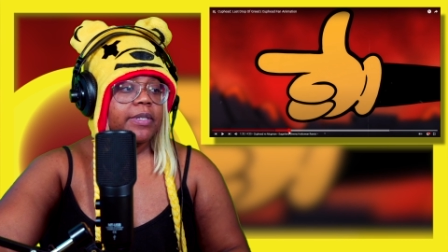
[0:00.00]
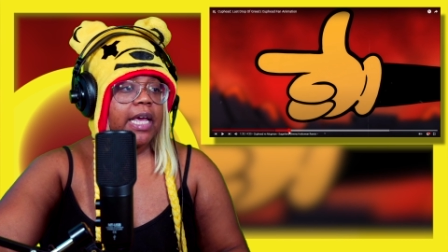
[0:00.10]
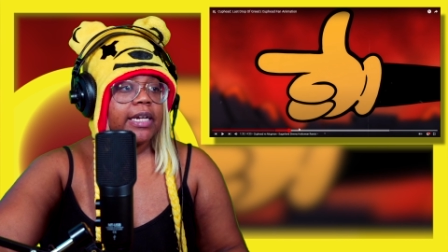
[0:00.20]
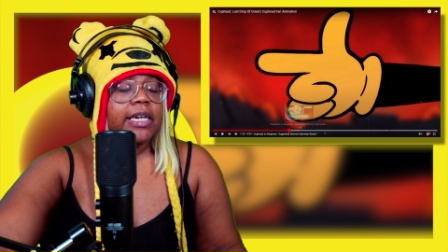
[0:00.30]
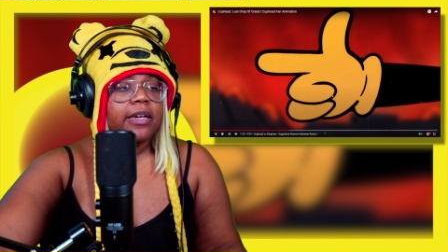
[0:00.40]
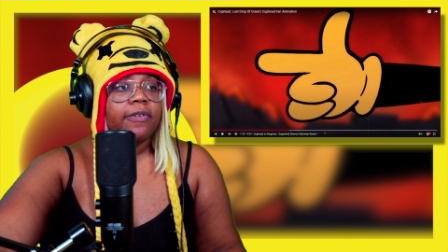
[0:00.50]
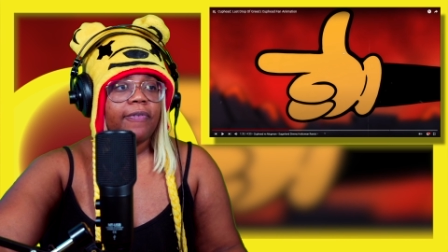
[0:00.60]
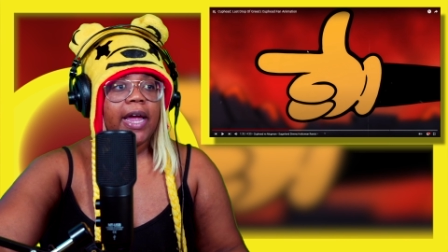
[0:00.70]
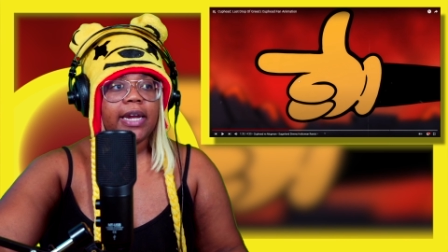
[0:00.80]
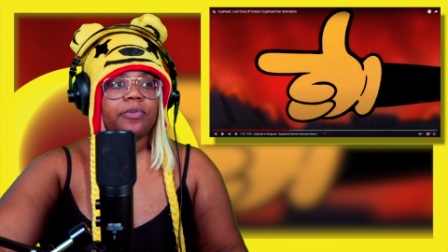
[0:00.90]
technique of
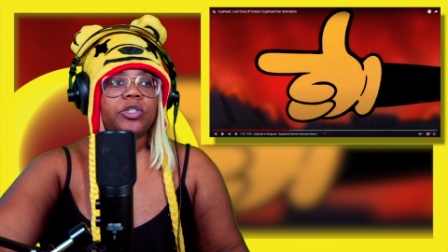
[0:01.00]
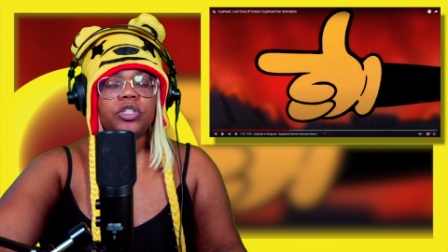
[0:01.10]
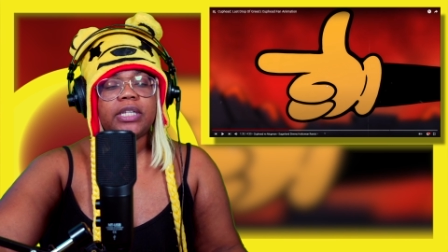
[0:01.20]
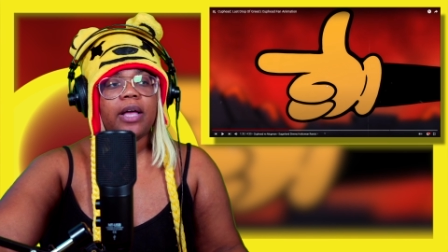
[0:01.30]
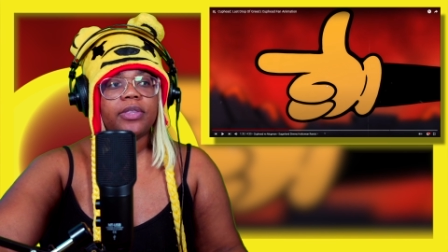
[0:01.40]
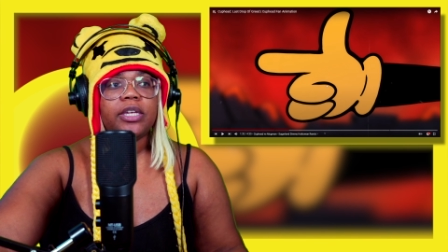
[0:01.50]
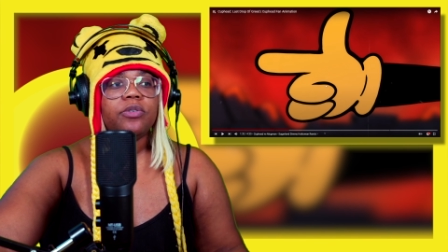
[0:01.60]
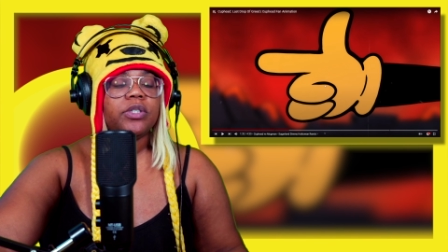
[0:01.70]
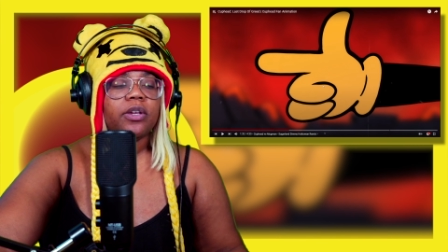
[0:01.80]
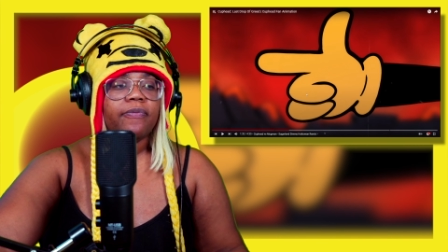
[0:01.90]
fighting, which is how they use their